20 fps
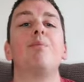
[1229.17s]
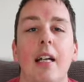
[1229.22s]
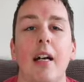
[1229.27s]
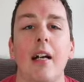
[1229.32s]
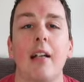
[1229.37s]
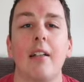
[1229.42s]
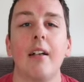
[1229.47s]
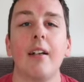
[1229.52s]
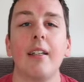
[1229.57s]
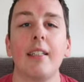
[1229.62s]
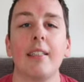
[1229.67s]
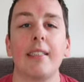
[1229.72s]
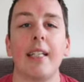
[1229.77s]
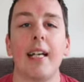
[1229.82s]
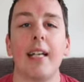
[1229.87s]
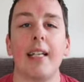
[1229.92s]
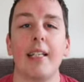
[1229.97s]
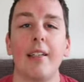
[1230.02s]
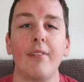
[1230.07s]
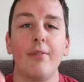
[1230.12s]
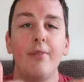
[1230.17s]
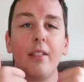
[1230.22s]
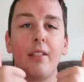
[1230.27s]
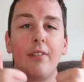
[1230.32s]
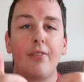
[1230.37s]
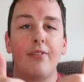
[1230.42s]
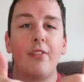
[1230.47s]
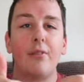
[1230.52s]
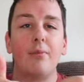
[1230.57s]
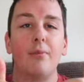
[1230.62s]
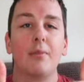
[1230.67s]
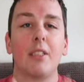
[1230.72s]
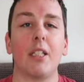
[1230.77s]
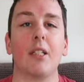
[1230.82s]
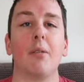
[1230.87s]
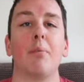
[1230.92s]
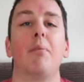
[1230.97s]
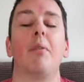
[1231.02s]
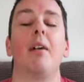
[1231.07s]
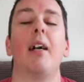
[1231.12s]
So like I say, give me a thumbs
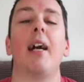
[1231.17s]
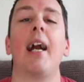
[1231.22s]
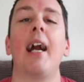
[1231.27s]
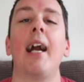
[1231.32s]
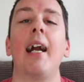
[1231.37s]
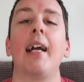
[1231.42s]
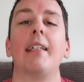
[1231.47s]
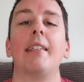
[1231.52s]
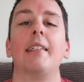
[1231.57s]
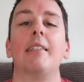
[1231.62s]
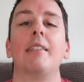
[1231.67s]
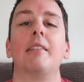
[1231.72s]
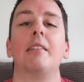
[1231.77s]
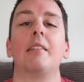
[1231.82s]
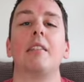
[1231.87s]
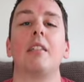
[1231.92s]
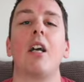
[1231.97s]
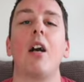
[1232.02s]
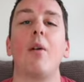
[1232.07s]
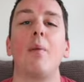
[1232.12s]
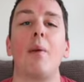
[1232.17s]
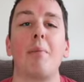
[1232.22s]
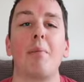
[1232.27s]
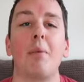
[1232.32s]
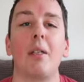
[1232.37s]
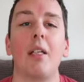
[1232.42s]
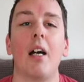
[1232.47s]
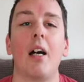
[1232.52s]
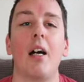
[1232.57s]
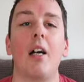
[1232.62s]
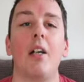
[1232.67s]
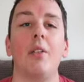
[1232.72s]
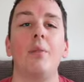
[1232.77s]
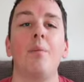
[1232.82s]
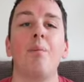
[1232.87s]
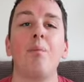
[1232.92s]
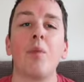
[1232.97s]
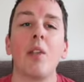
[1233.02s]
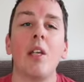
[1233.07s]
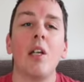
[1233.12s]
up and comment below
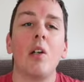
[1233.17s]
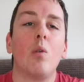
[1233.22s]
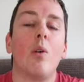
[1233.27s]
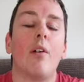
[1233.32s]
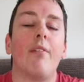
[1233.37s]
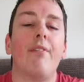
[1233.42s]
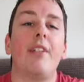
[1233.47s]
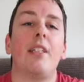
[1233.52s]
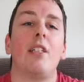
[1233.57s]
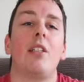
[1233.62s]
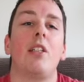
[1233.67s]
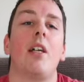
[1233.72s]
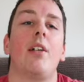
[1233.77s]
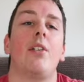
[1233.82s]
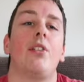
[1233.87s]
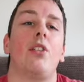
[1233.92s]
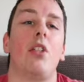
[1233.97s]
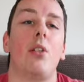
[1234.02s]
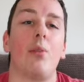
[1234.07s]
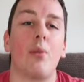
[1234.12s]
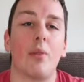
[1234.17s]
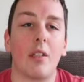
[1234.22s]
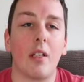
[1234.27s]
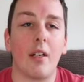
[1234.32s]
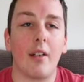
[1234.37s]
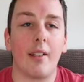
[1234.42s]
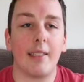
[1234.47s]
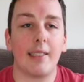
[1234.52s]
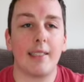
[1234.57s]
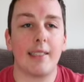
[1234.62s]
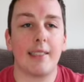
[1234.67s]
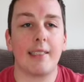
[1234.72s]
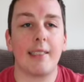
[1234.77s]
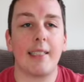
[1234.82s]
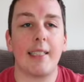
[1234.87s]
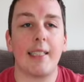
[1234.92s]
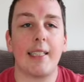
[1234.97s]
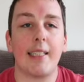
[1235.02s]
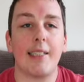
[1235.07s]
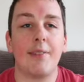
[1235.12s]
what videos you would like to
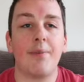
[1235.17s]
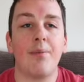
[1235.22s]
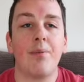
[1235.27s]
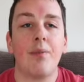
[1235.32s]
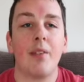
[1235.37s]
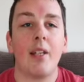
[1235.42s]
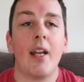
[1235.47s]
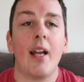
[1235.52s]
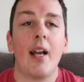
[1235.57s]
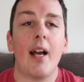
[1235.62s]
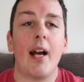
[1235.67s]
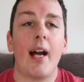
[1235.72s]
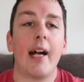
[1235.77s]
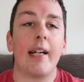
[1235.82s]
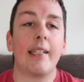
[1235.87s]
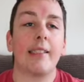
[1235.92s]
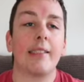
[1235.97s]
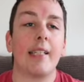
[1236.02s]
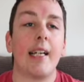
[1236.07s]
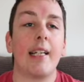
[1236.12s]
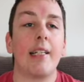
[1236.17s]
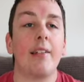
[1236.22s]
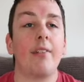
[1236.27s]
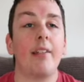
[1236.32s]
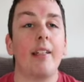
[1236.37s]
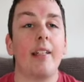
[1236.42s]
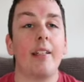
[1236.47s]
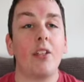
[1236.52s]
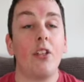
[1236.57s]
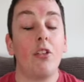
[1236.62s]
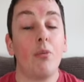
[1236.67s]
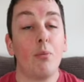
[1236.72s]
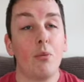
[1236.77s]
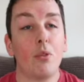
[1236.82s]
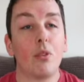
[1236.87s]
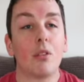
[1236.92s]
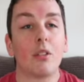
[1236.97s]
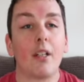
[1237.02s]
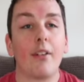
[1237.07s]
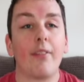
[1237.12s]
see, and anything that you've
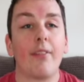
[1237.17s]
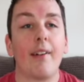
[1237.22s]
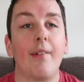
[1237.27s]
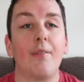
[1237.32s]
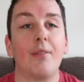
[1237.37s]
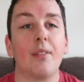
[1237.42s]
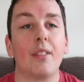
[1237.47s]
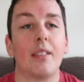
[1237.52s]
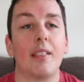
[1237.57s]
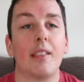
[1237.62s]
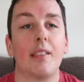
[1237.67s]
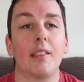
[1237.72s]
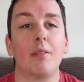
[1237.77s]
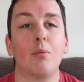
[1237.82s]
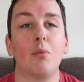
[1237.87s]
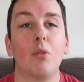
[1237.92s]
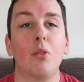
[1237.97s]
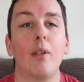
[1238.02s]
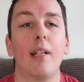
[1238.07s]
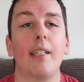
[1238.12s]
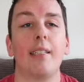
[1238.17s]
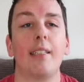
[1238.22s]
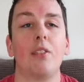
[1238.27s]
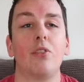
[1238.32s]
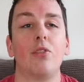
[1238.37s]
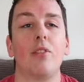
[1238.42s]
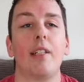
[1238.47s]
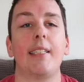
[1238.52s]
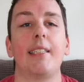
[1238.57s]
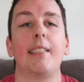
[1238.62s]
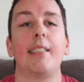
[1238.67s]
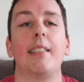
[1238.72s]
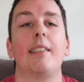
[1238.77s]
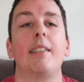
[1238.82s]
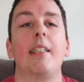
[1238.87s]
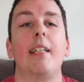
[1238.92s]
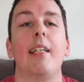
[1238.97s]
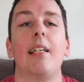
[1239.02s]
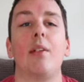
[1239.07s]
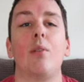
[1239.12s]
bought off Amazon, as I'm always interested
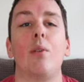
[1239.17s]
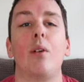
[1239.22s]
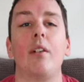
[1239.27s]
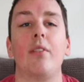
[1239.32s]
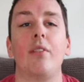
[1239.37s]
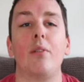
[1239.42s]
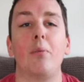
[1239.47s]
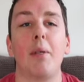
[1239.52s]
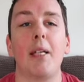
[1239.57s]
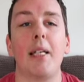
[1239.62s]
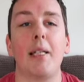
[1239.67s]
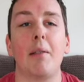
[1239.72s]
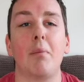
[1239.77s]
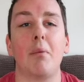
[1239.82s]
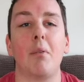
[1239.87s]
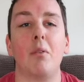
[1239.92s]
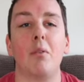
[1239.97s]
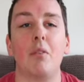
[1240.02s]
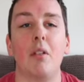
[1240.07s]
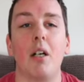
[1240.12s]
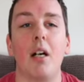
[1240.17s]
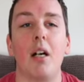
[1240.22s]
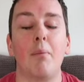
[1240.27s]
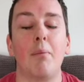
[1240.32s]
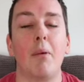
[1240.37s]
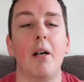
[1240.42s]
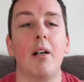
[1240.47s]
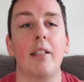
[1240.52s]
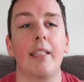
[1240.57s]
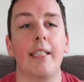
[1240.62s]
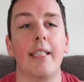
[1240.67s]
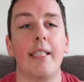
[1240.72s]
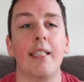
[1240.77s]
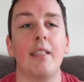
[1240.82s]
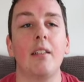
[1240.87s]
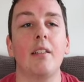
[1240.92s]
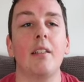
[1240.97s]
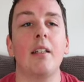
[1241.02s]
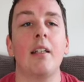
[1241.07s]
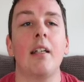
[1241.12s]
to hear what other people are
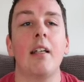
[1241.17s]
buying.